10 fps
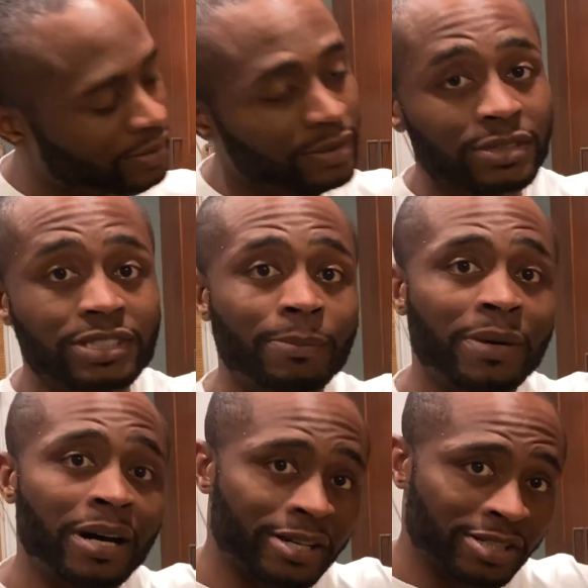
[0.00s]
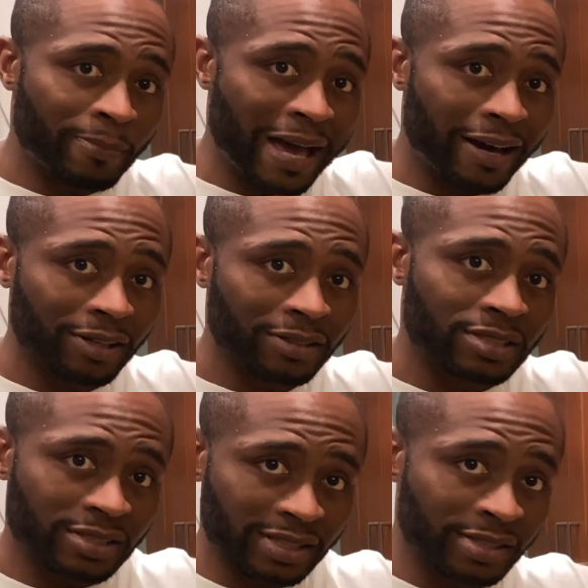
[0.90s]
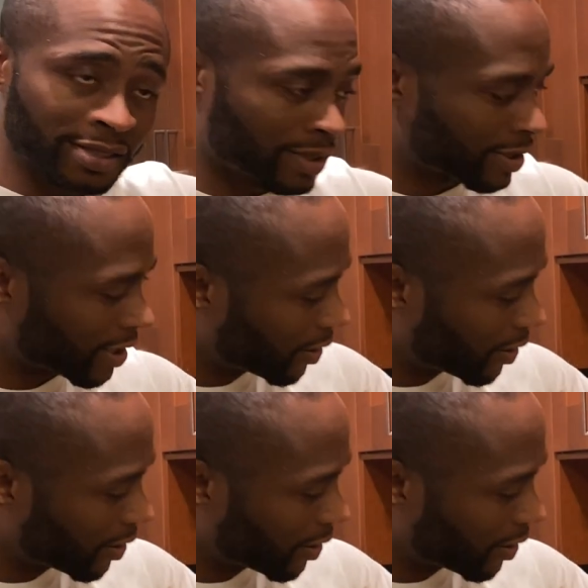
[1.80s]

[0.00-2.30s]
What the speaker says: some onion powder to season this up